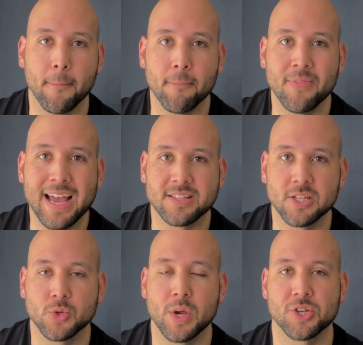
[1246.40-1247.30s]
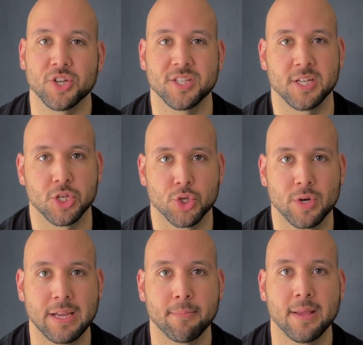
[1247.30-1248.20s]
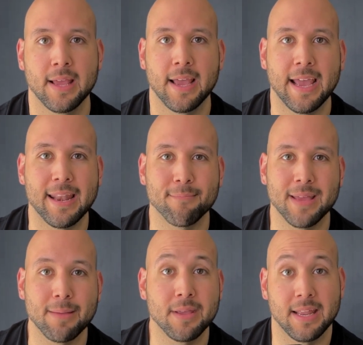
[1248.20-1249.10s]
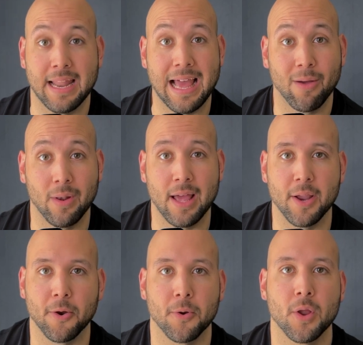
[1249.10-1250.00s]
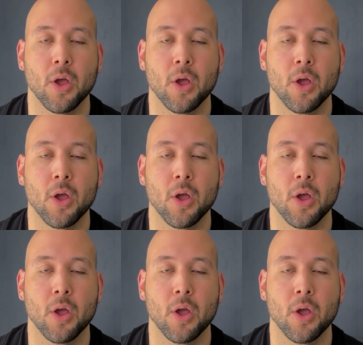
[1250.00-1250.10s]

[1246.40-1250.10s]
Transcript: That situation is extreme and maybe an outlier.